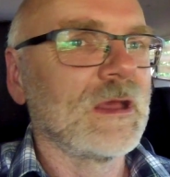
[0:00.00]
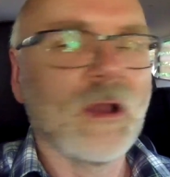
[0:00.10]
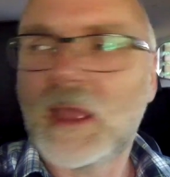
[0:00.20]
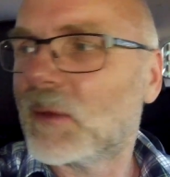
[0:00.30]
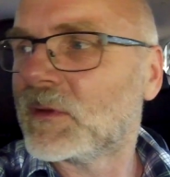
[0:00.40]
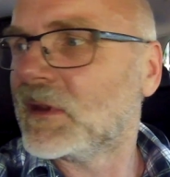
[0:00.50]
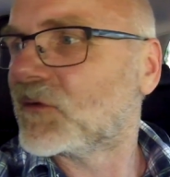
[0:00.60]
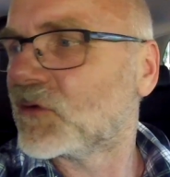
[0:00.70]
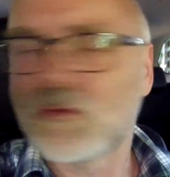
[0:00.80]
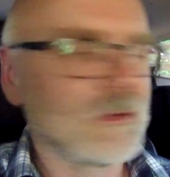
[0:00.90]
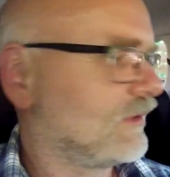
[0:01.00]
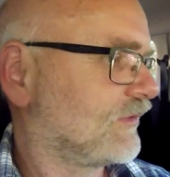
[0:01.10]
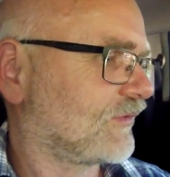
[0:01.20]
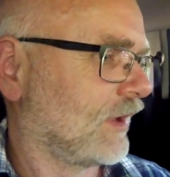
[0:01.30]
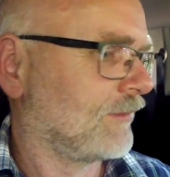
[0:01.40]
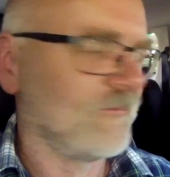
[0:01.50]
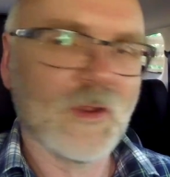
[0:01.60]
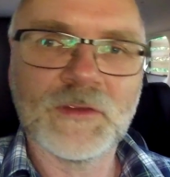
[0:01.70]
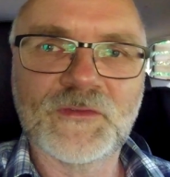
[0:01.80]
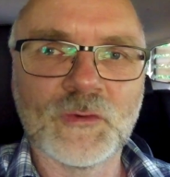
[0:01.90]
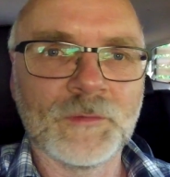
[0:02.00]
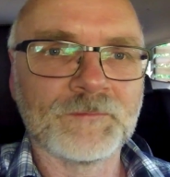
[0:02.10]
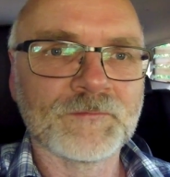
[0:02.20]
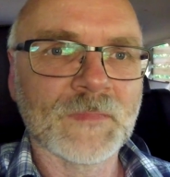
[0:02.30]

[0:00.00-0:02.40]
Okay, we need to do this very soon.